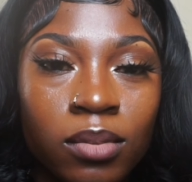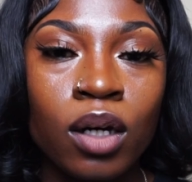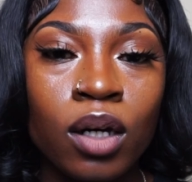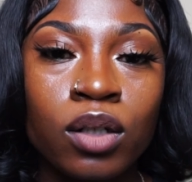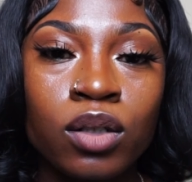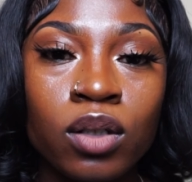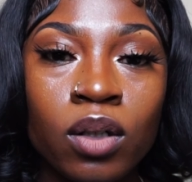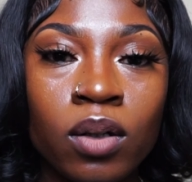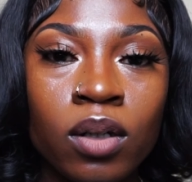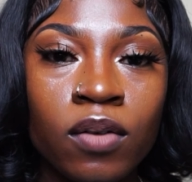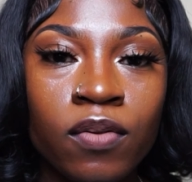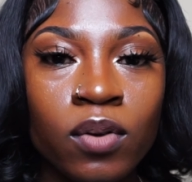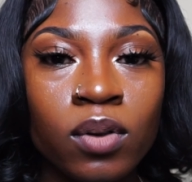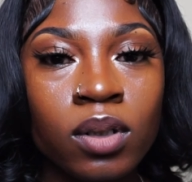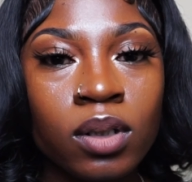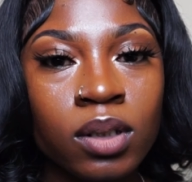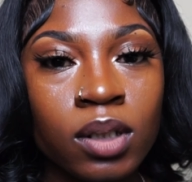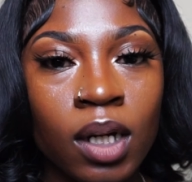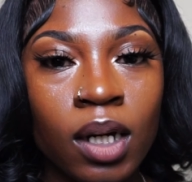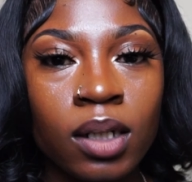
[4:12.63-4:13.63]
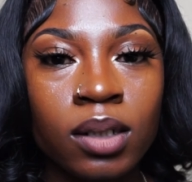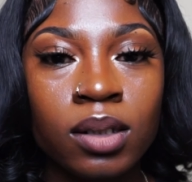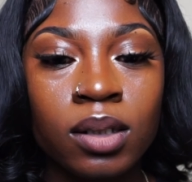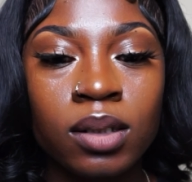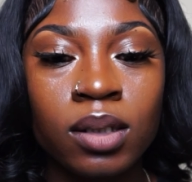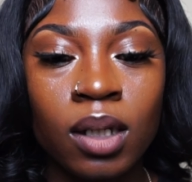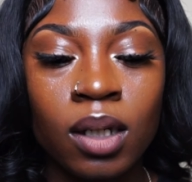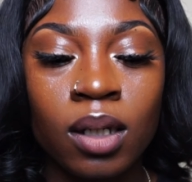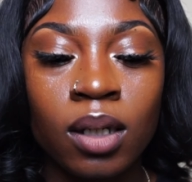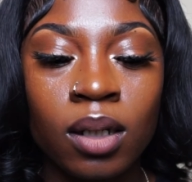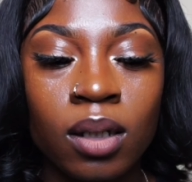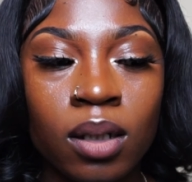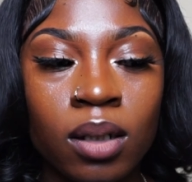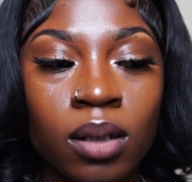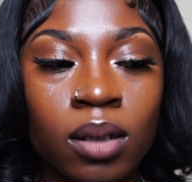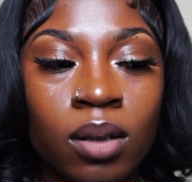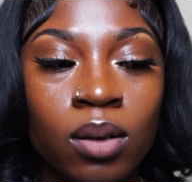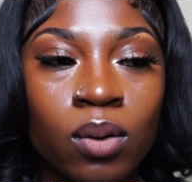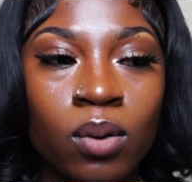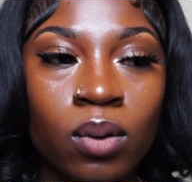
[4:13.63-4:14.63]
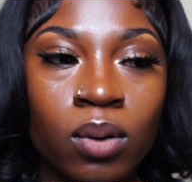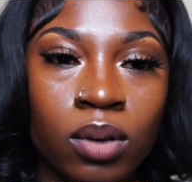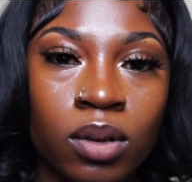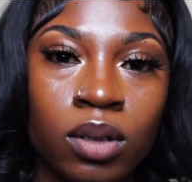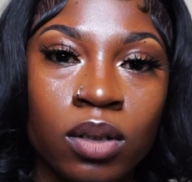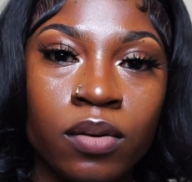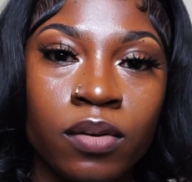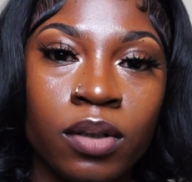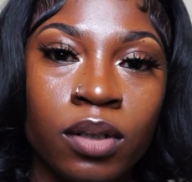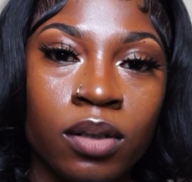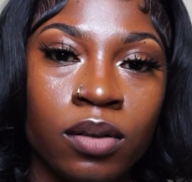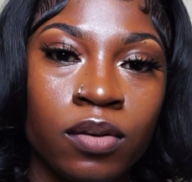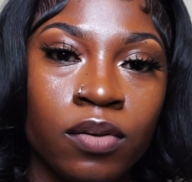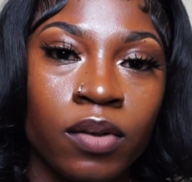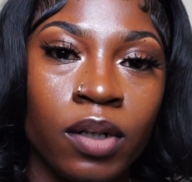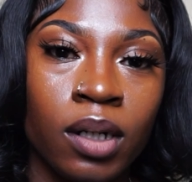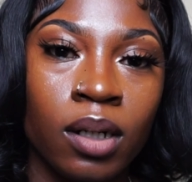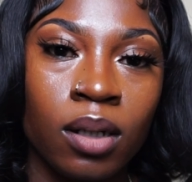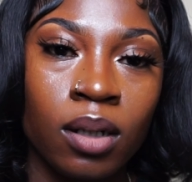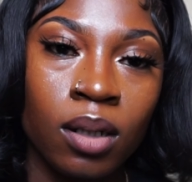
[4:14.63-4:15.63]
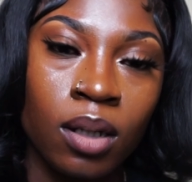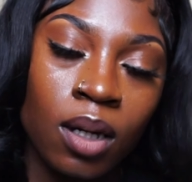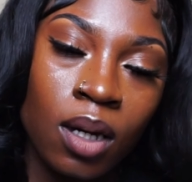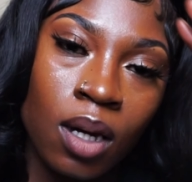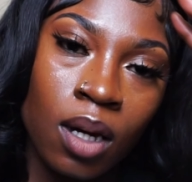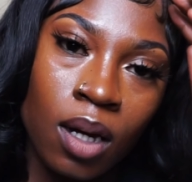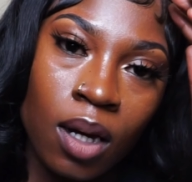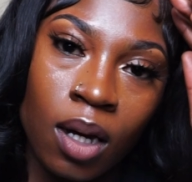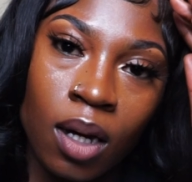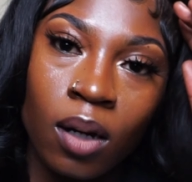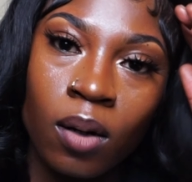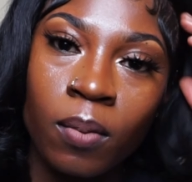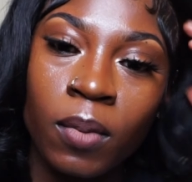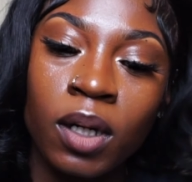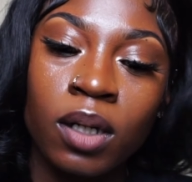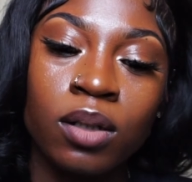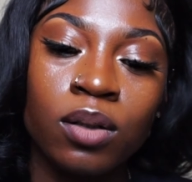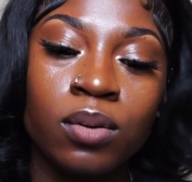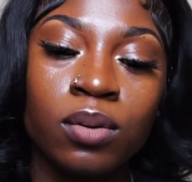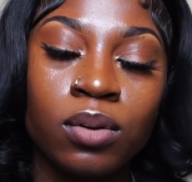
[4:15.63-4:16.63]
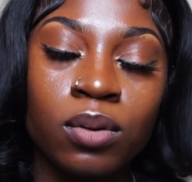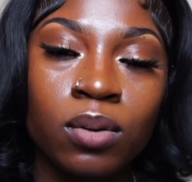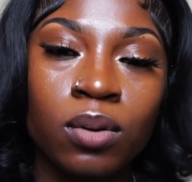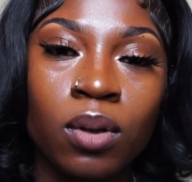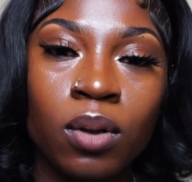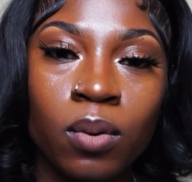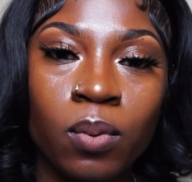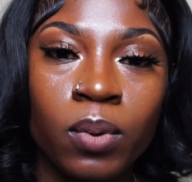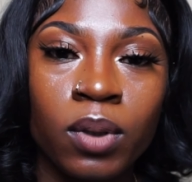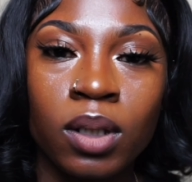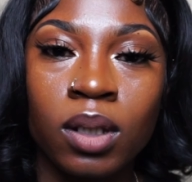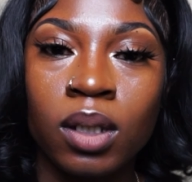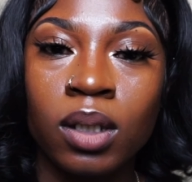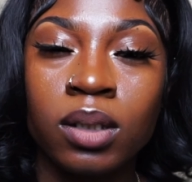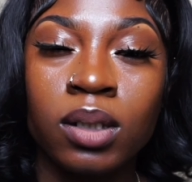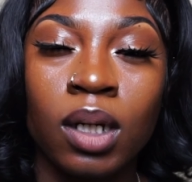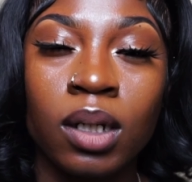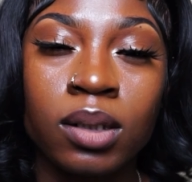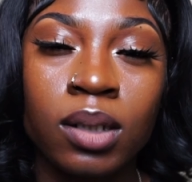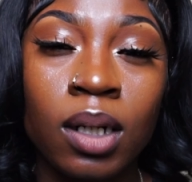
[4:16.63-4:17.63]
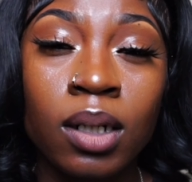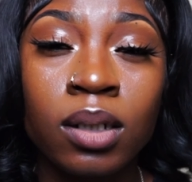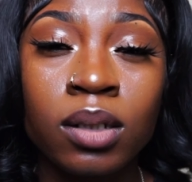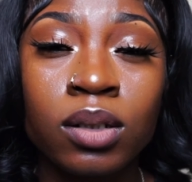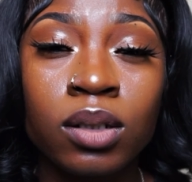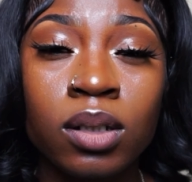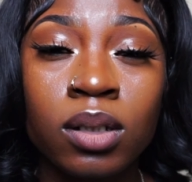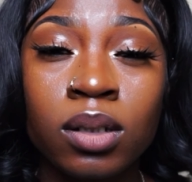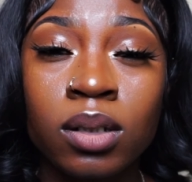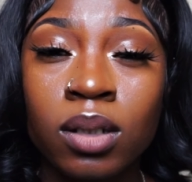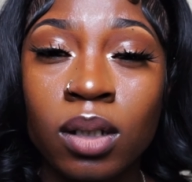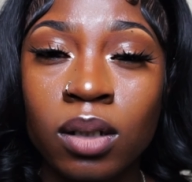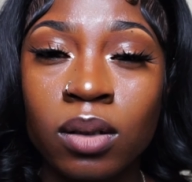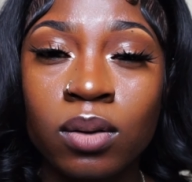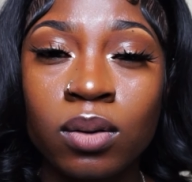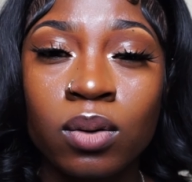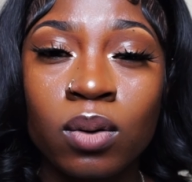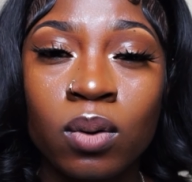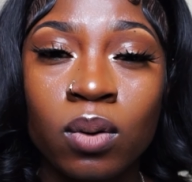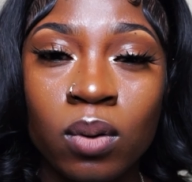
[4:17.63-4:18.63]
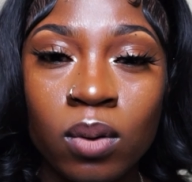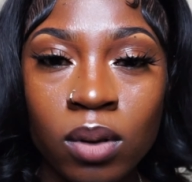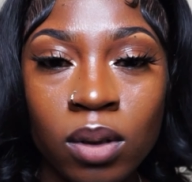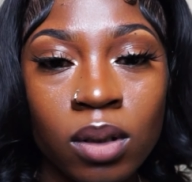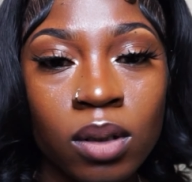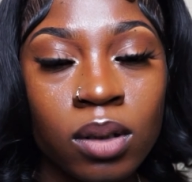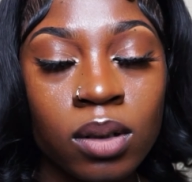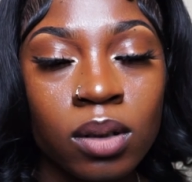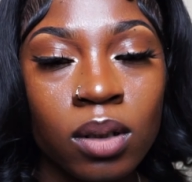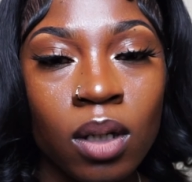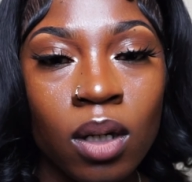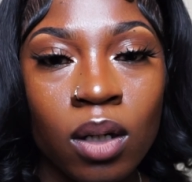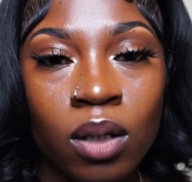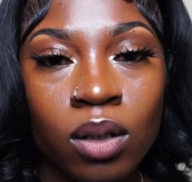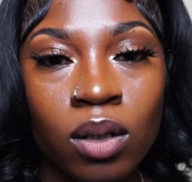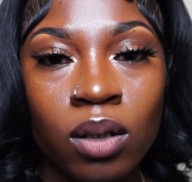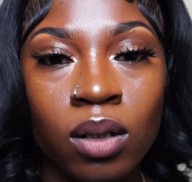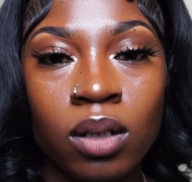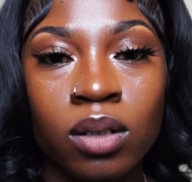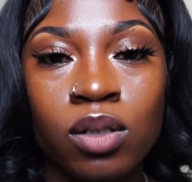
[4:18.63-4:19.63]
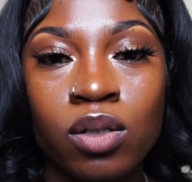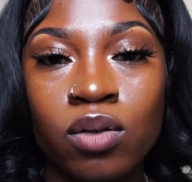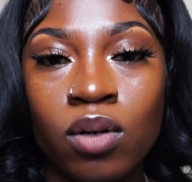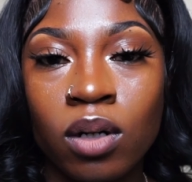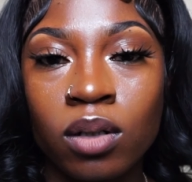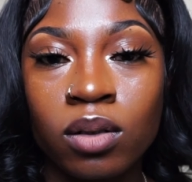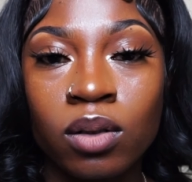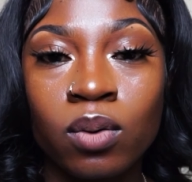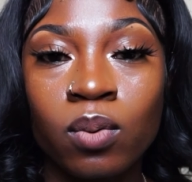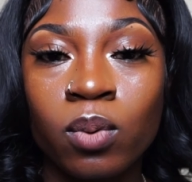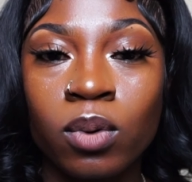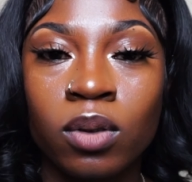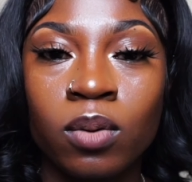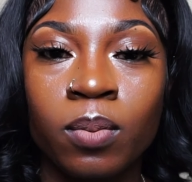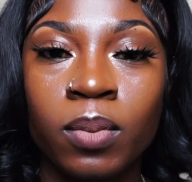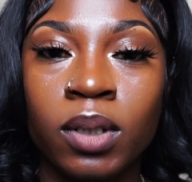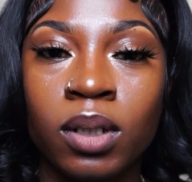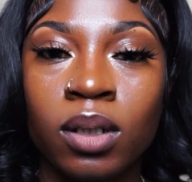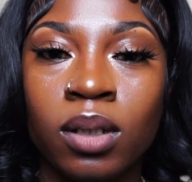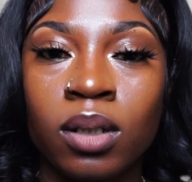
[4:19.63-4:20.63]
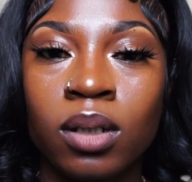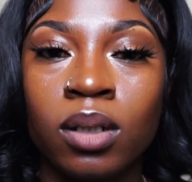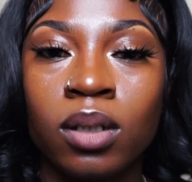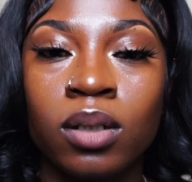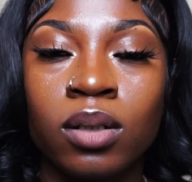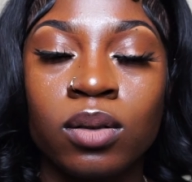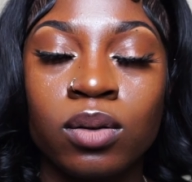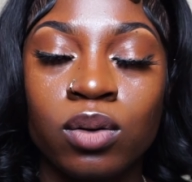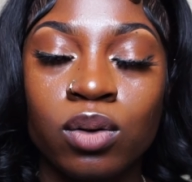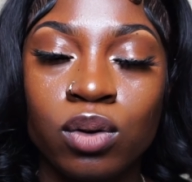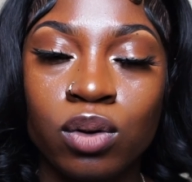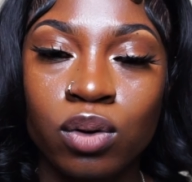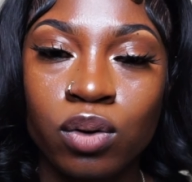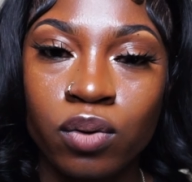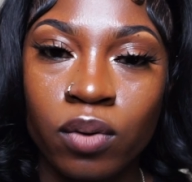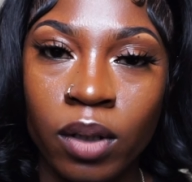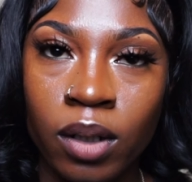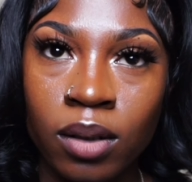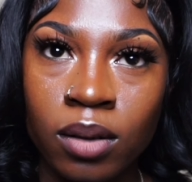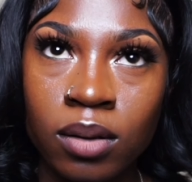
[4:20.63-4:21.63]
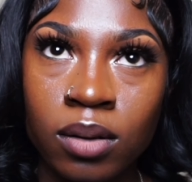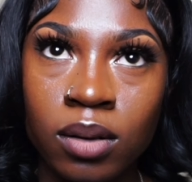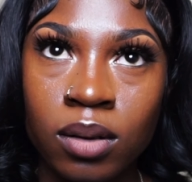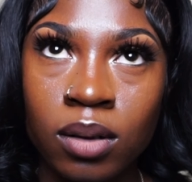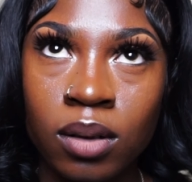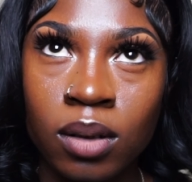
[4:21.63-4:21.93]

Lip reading: So if you decide to take CourseCareers, right, and you do go with the technology sales course, your instructor will be Trent